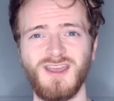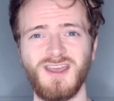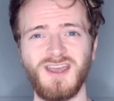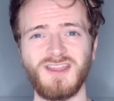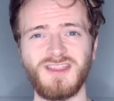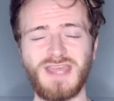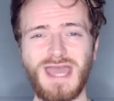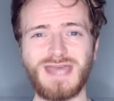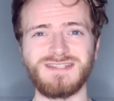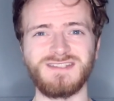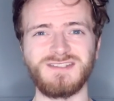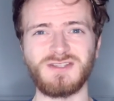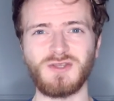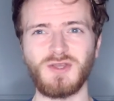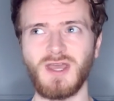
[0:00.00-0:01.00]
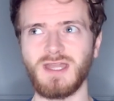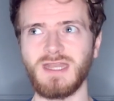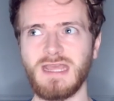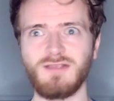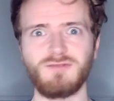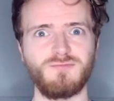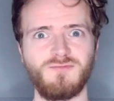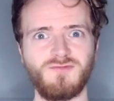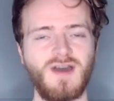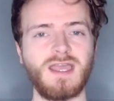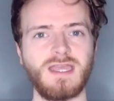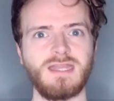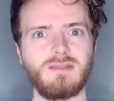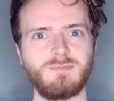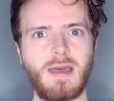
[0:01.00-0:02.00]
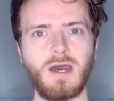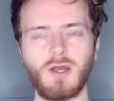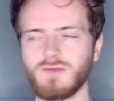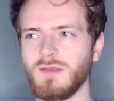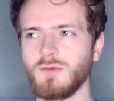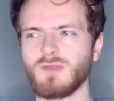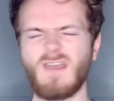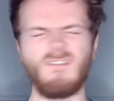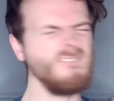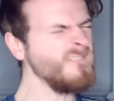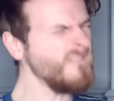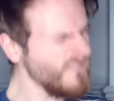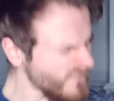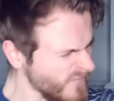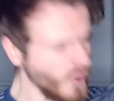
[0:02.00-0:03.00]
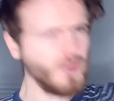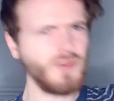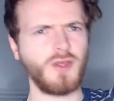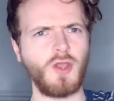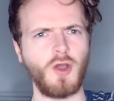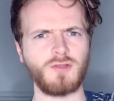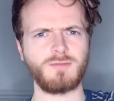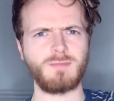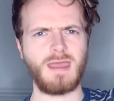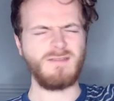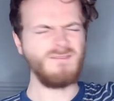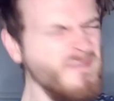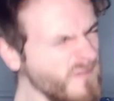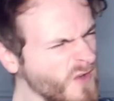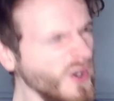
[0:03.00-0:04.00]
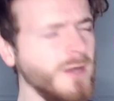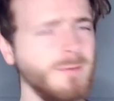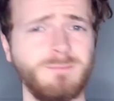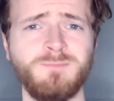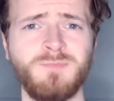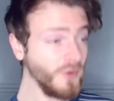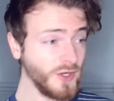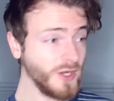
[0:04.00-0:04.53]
at the end and his fight and his battle, because he was like, fuck the gods, mate. Fuck them.